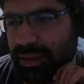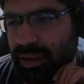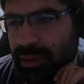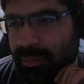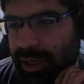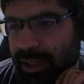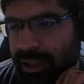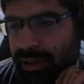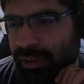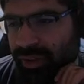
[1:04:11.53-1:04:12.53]
But I
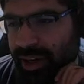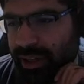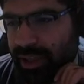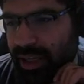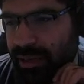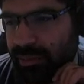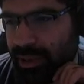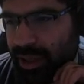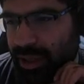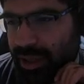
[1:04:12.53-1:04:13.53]
need to find time.
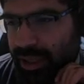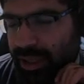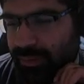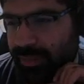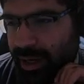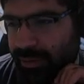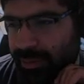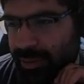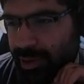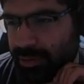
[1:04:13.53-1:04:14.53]
I have private
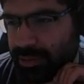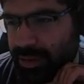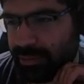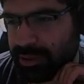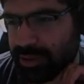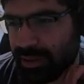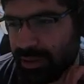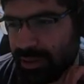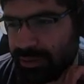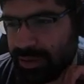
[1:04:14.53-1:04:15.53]
problems, so I missed a
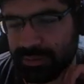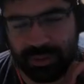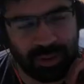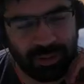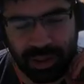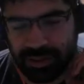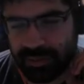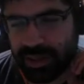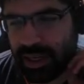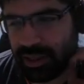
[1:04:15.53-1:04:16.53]
lot of stream. No worries,
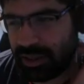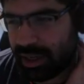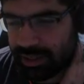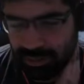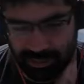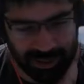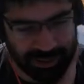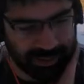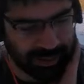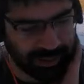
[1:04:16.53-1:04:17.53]
man. I know,
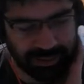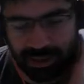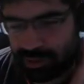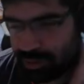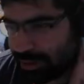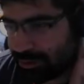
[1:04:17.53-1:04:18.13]
man. Things are going.